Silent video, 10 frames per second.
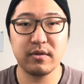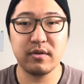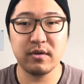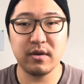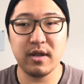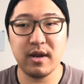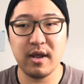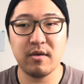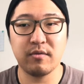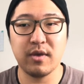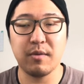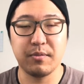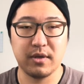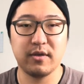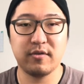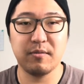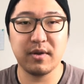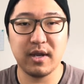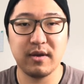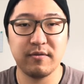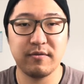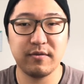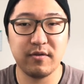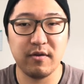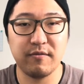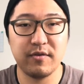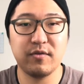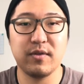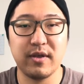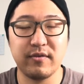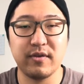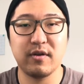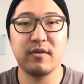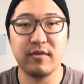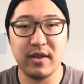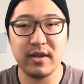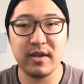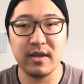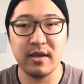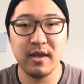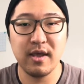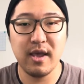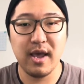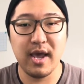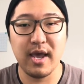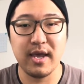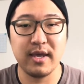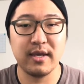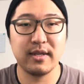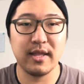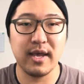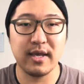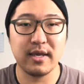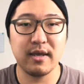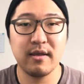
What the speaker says: You're going to now help the customer kind of start visualizing and understanding, hey, like,